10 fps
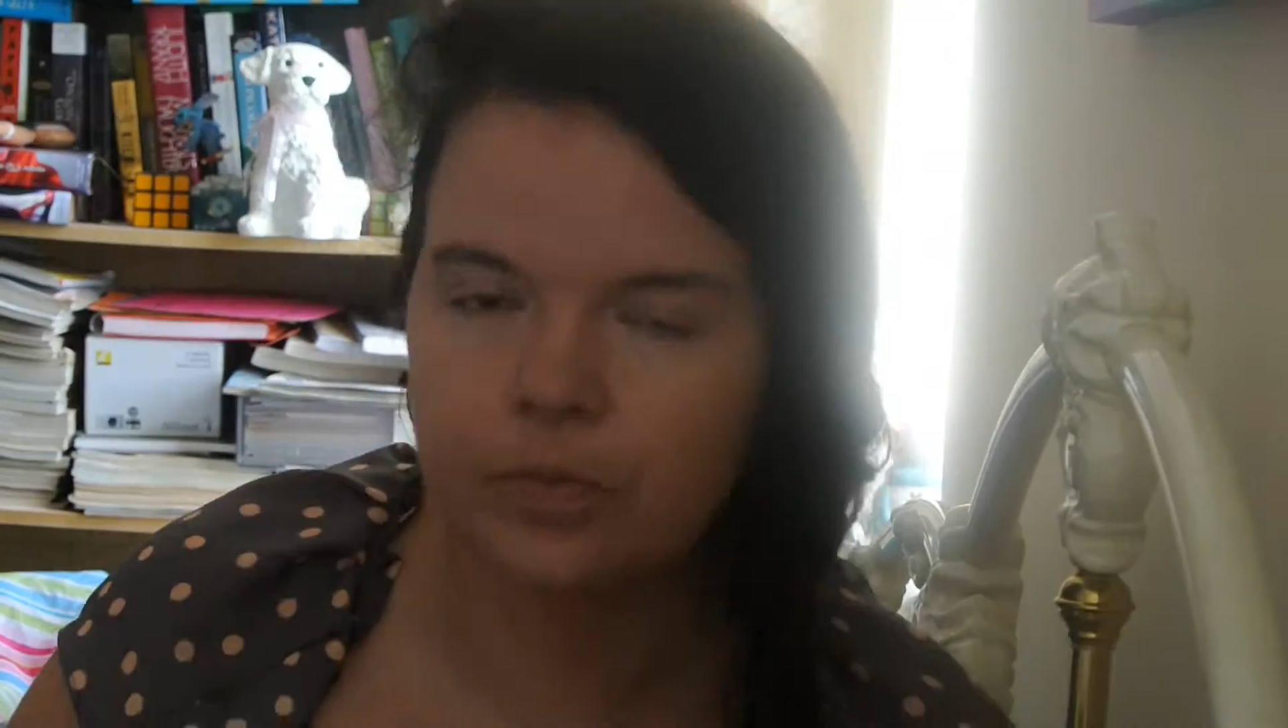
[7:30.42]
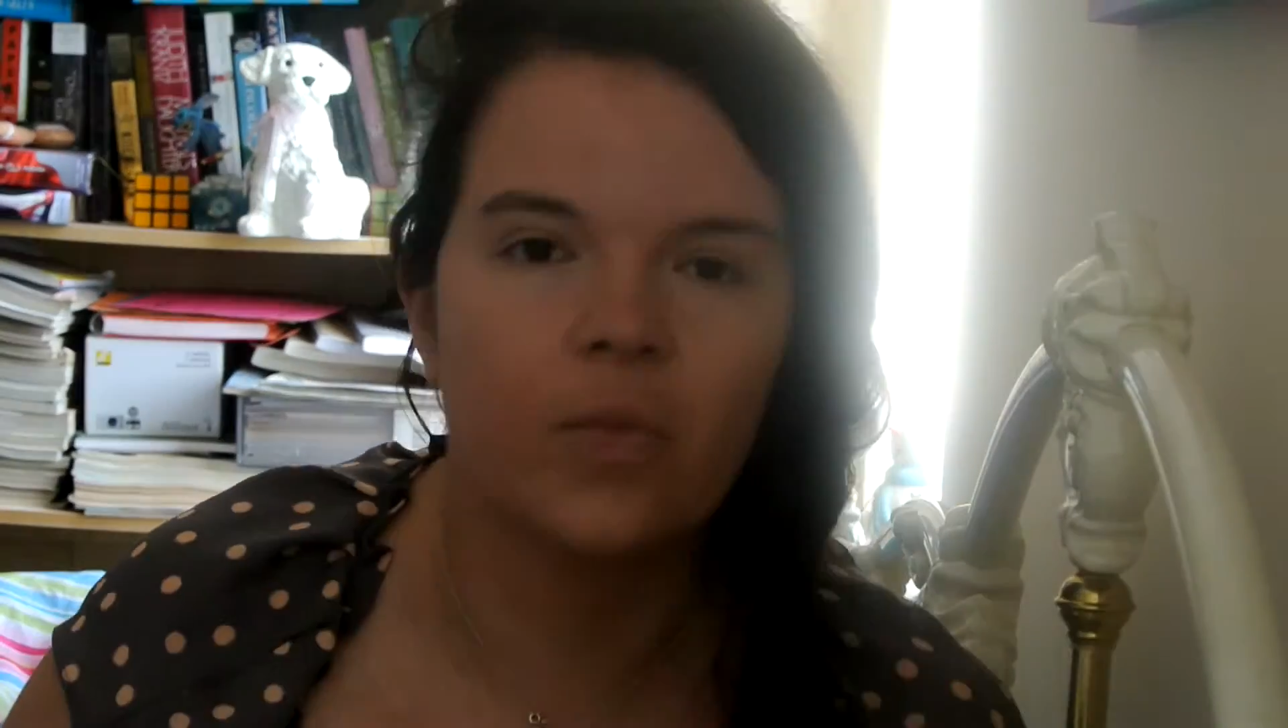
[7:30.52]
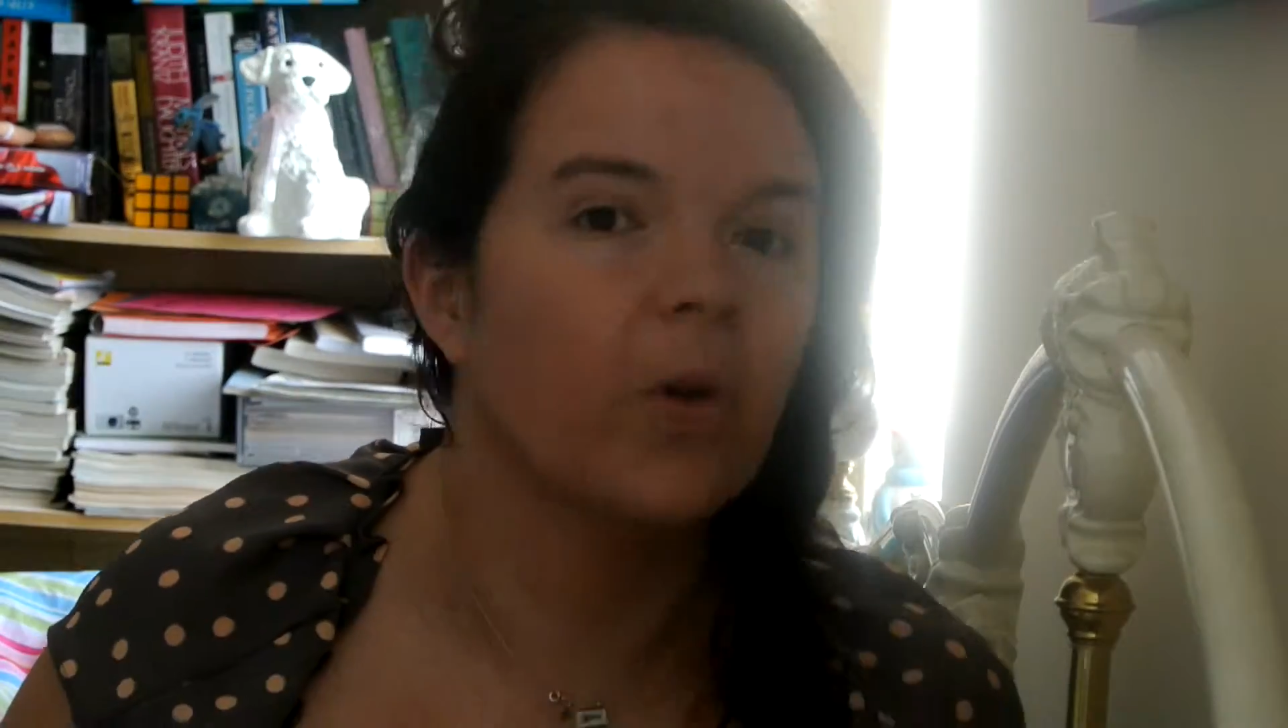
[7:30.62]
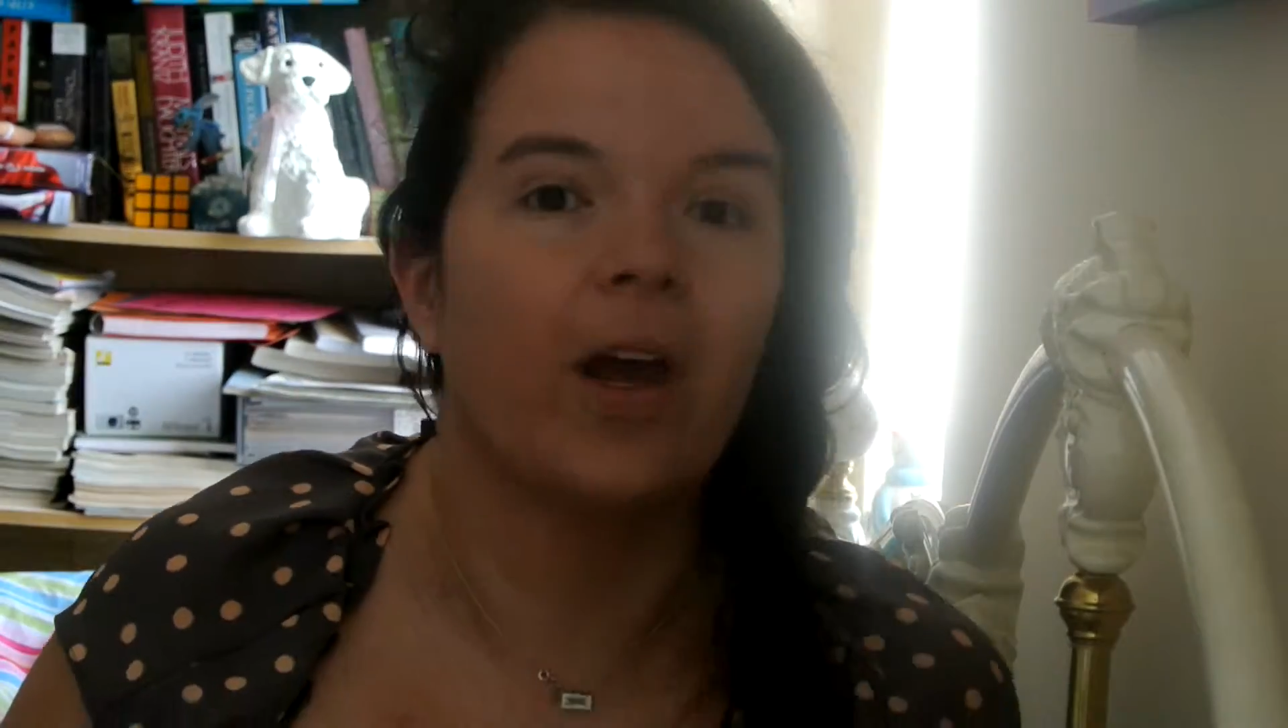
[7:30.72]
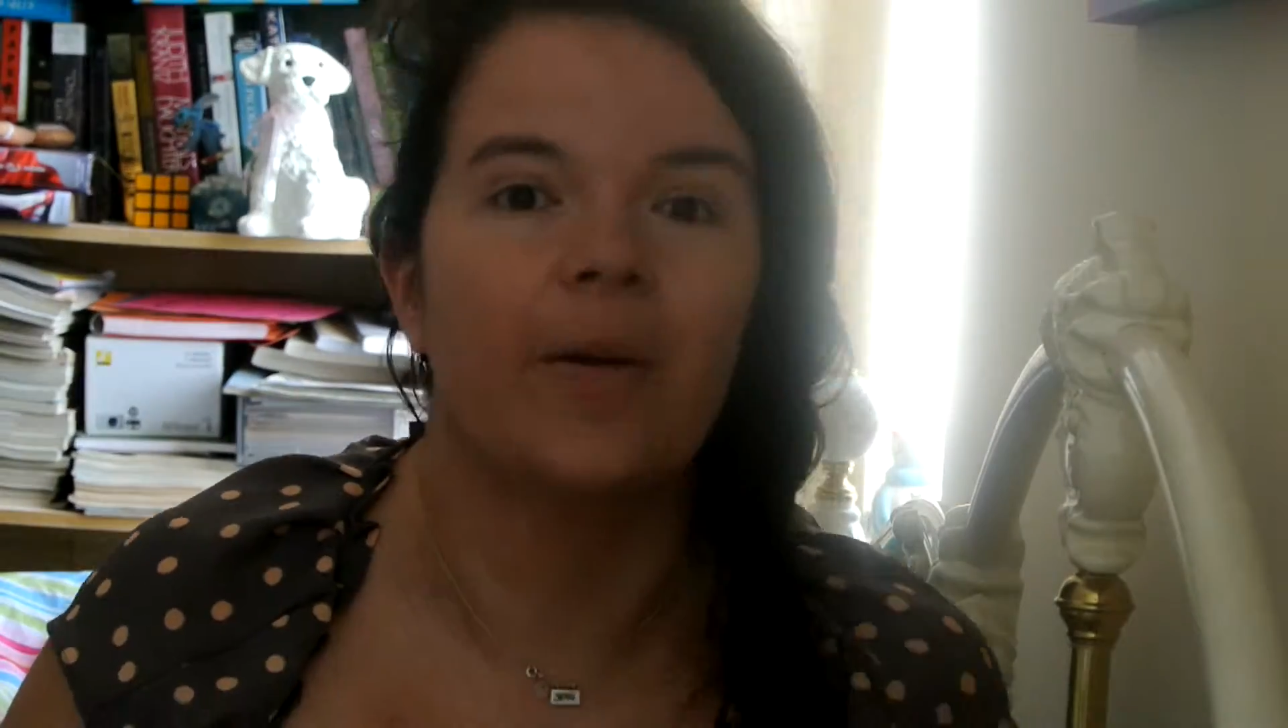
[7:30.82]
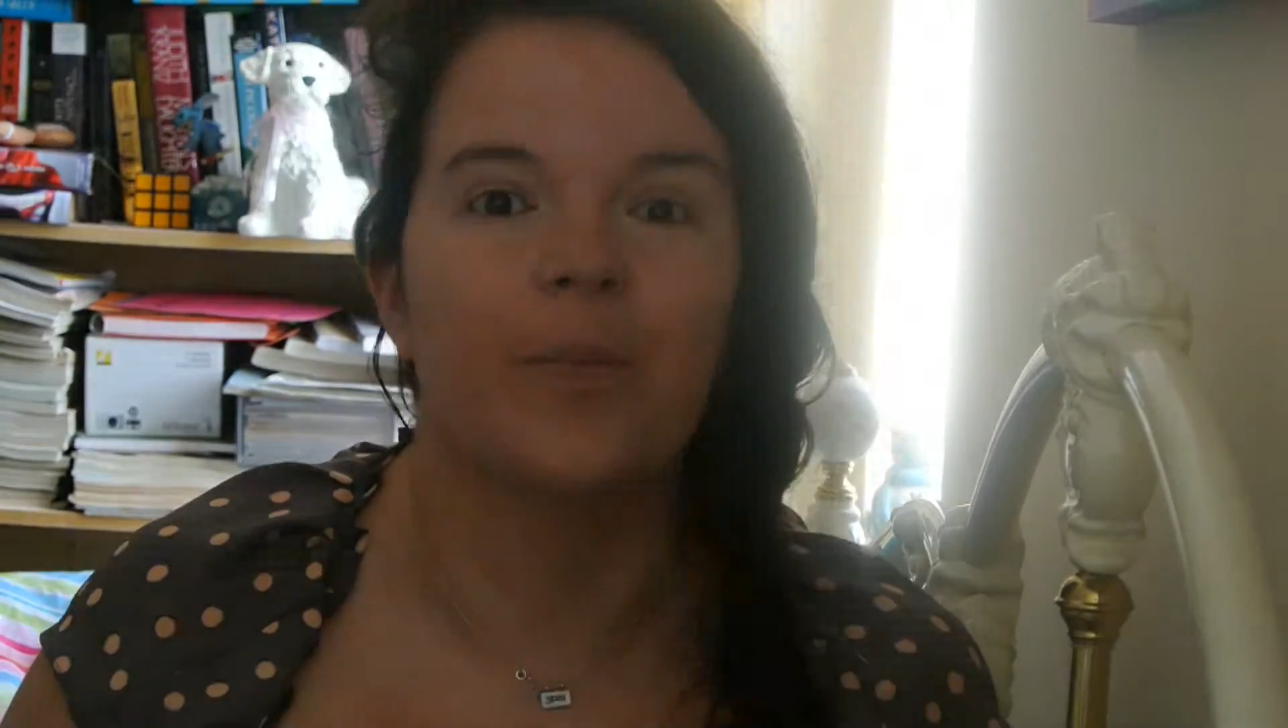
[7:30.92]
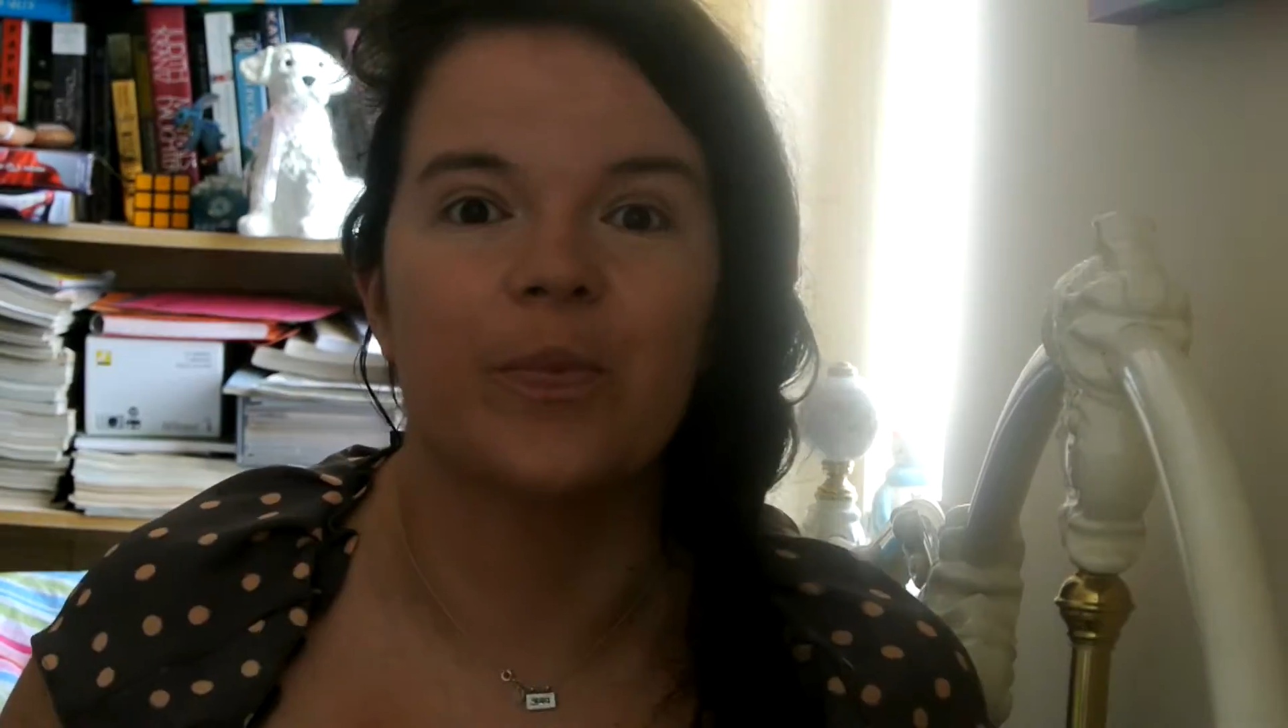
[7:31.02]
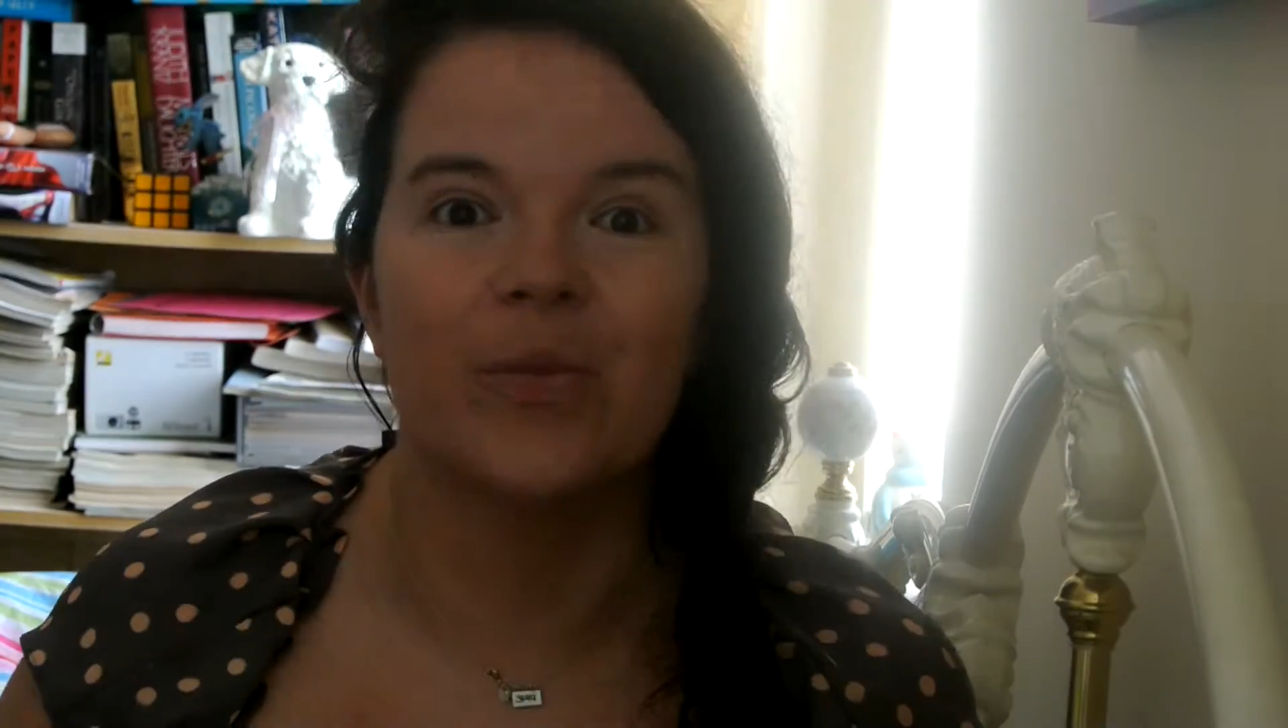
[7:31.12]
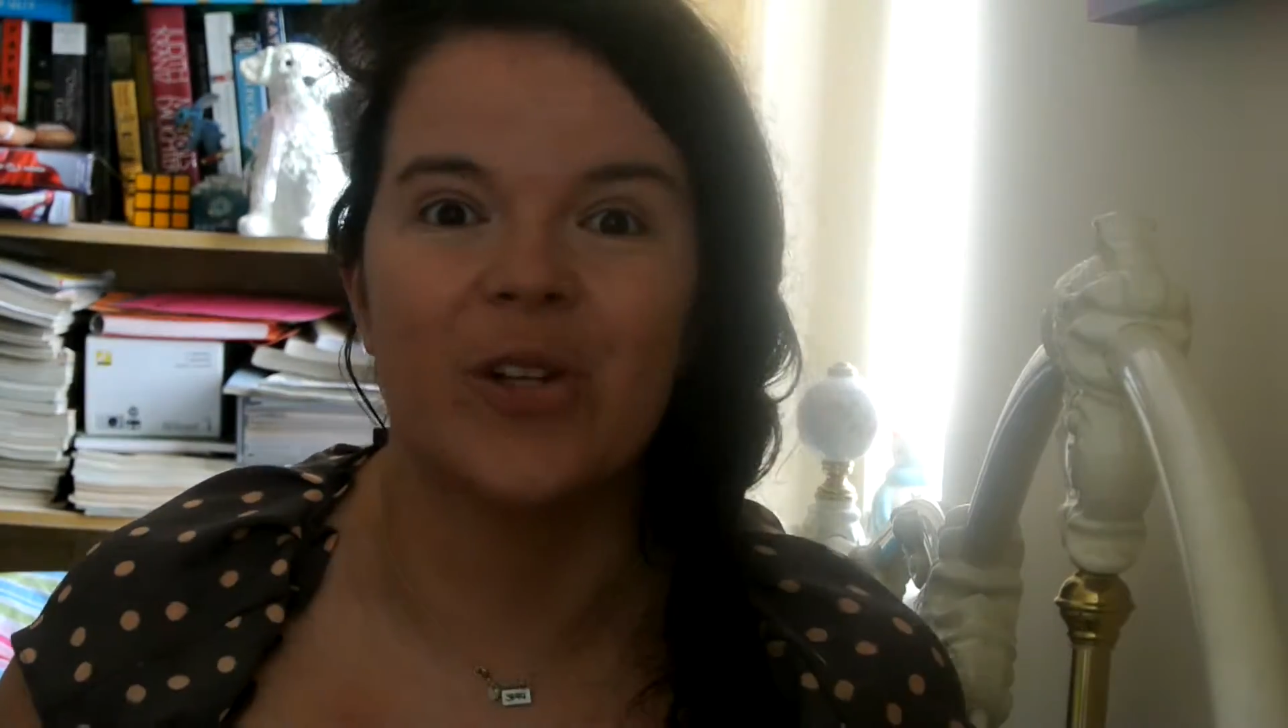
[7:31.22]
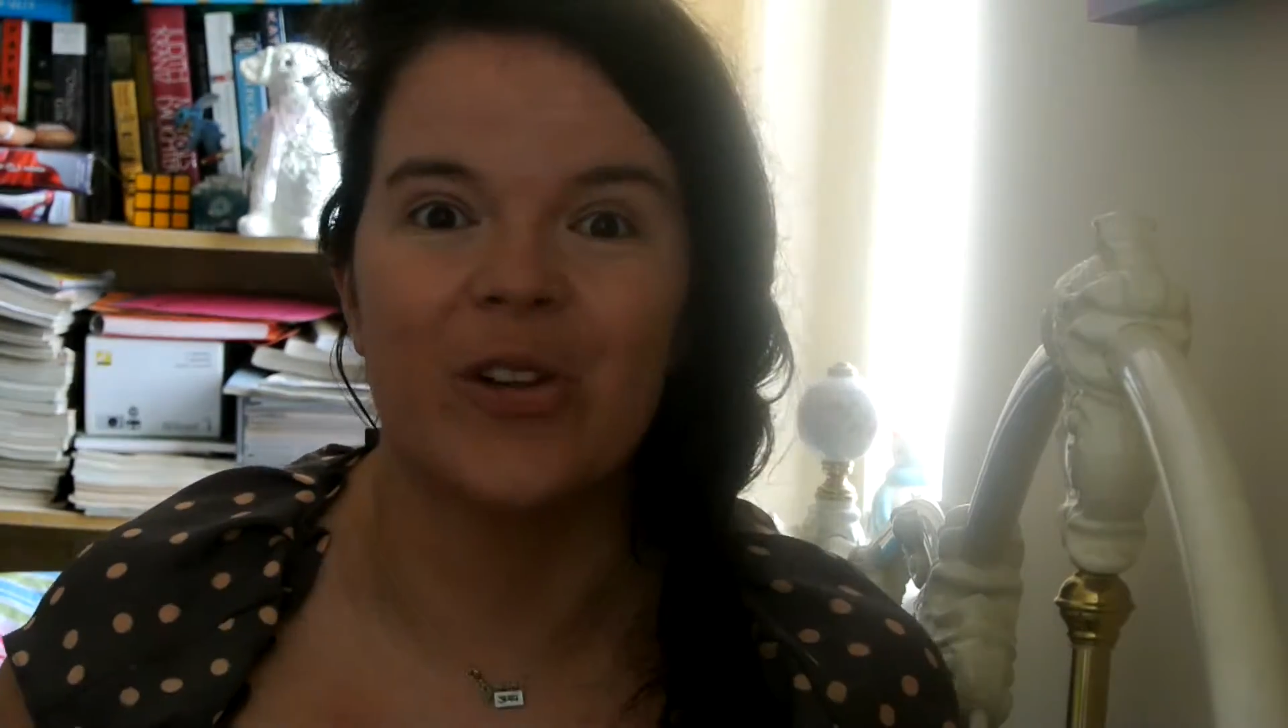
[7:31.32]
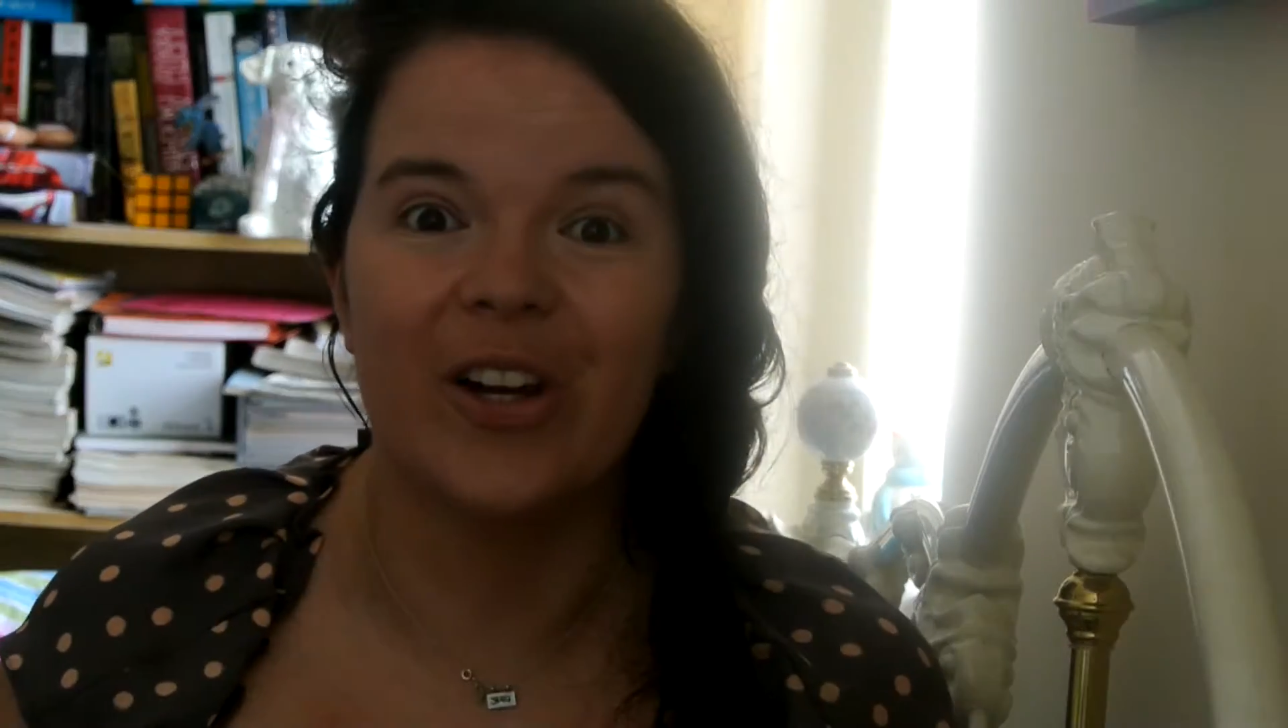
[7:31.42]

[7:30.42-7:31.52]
Okay, so